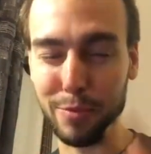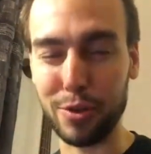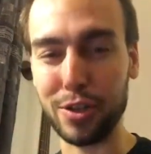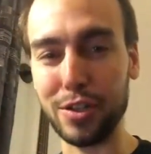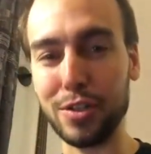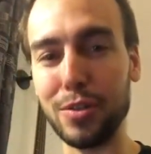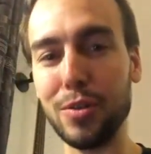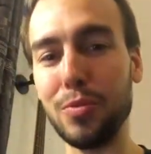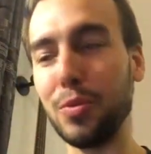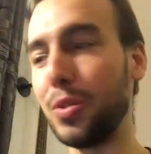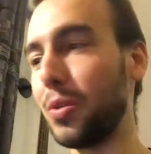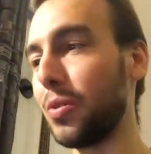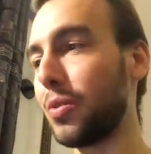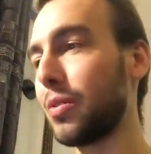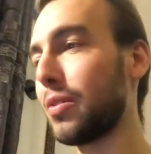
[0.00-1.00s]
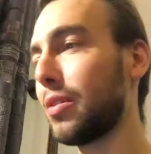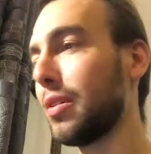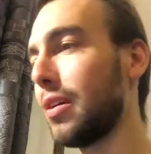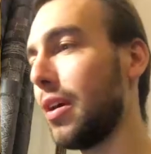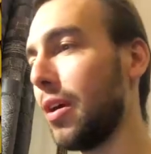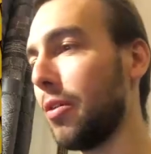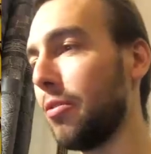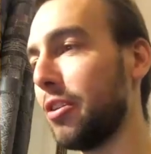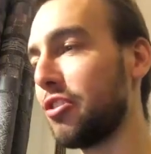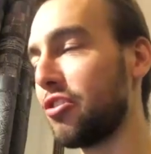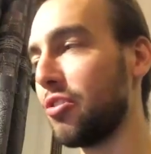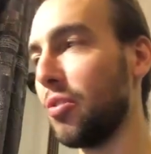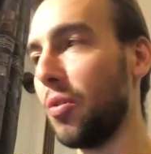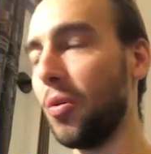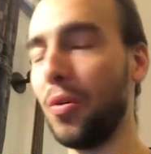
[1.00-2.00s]
We're going to do a real
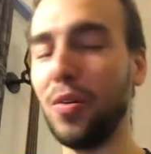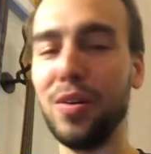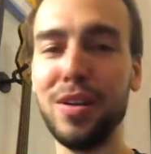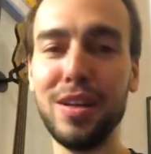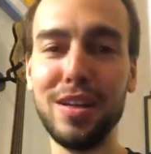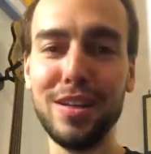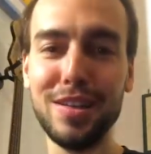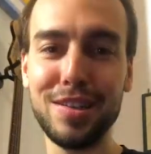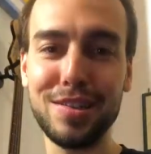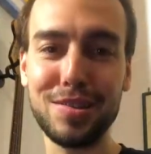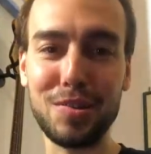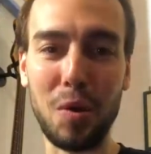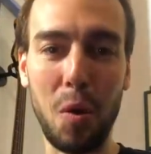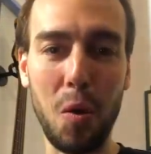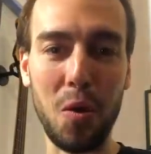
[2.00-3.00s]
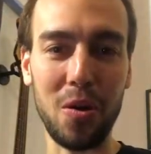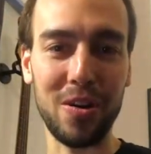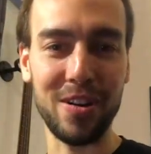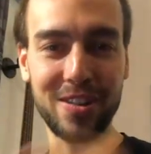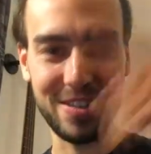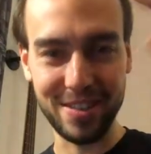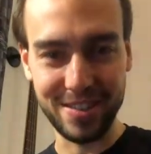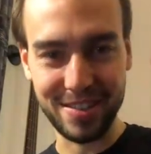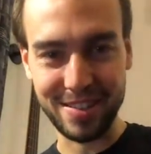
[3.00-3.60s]
original score